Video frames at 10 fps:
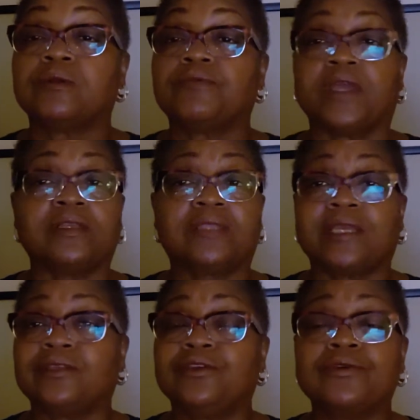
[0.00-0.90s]

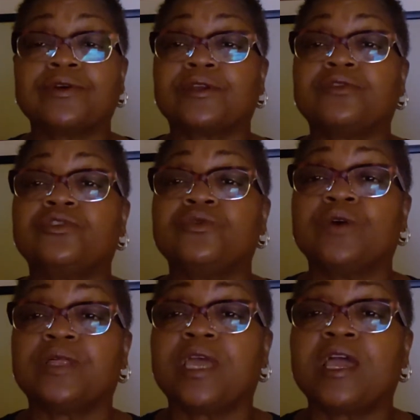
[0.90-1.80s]
That you're going to do
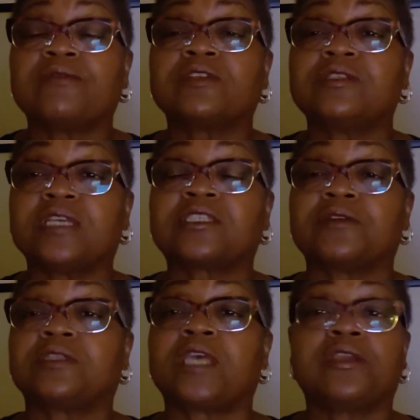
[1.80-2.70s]
whatever's
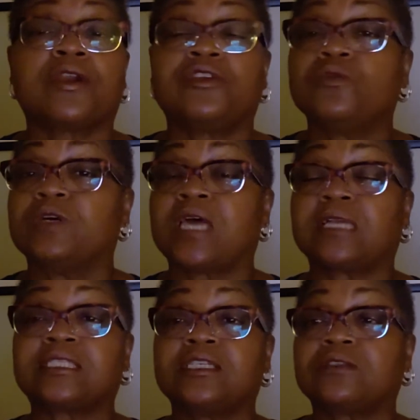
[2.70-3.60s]
necessary to take care of you. When
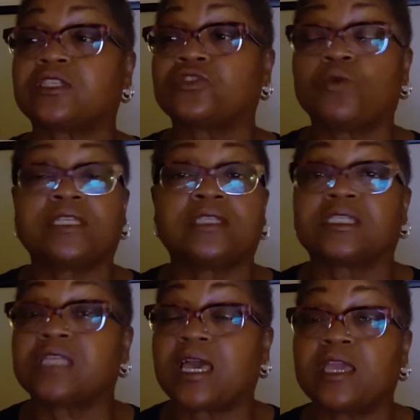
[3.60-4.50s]
I see a situation
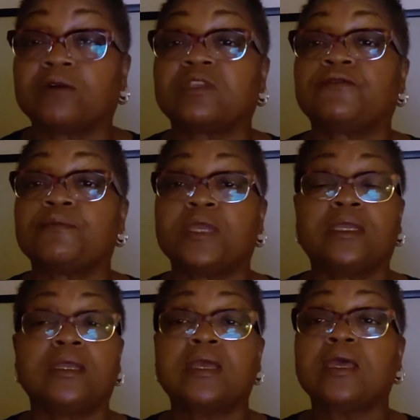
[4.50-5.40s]
that's not healthy for
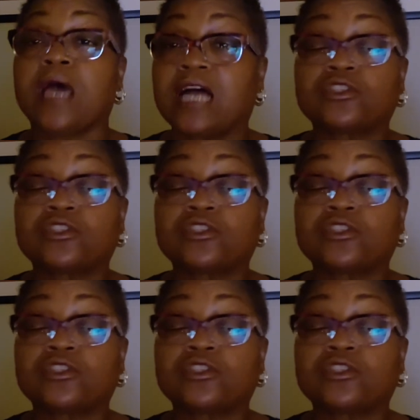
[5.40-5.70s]
me, I